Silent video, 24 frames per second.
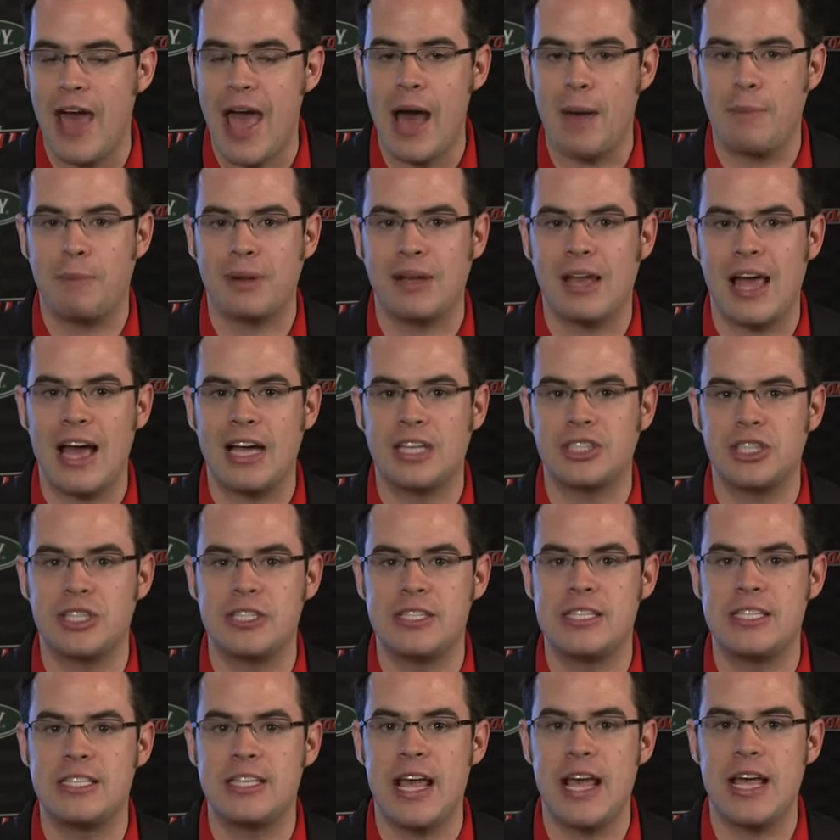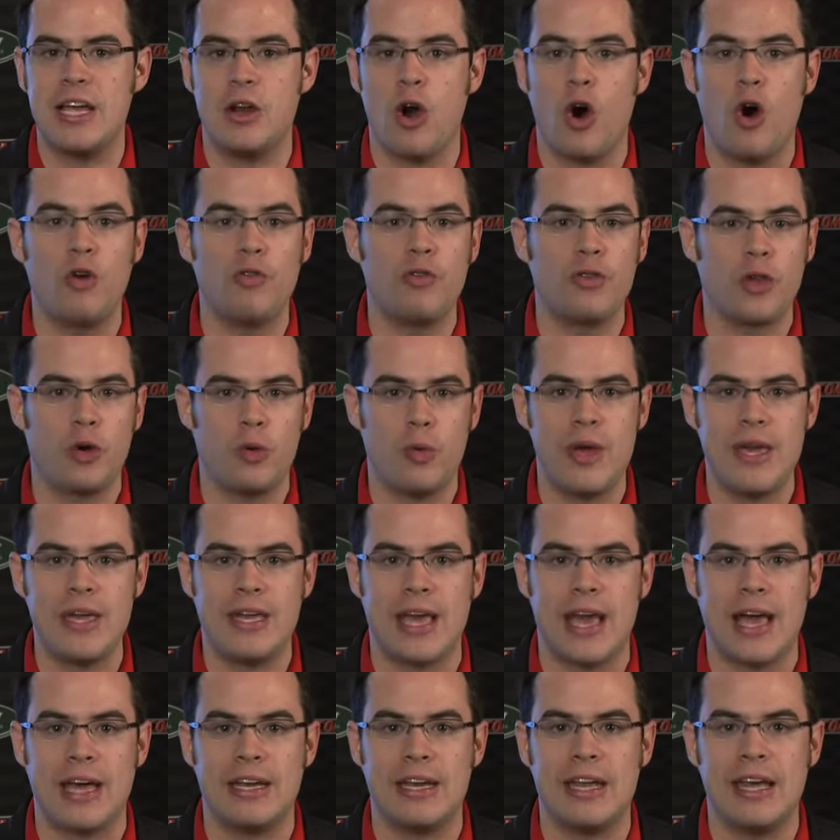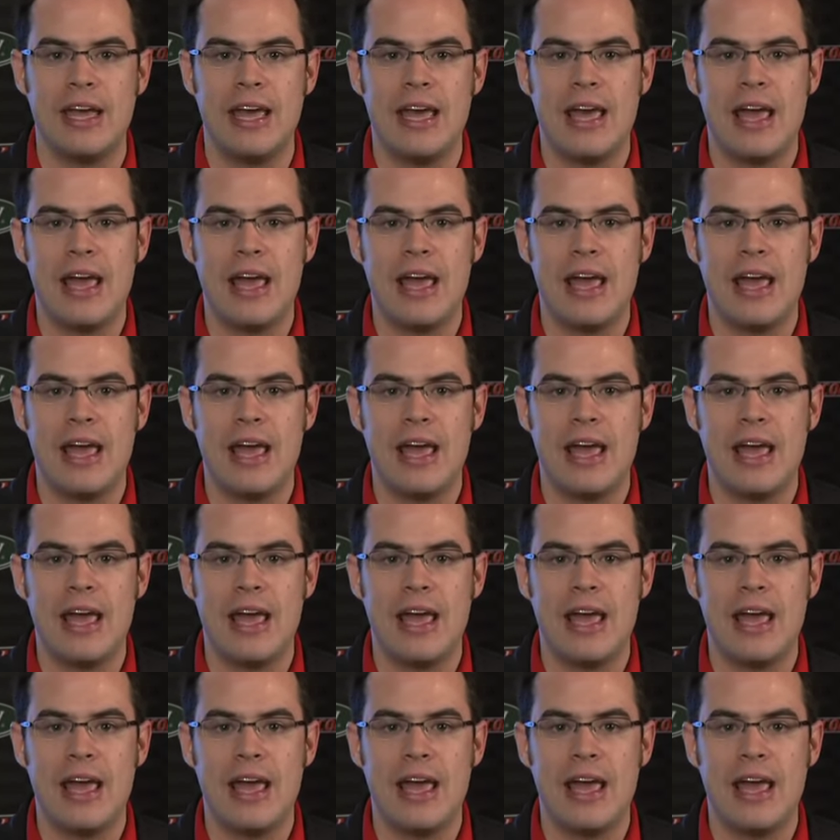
Appalachian State over the weekend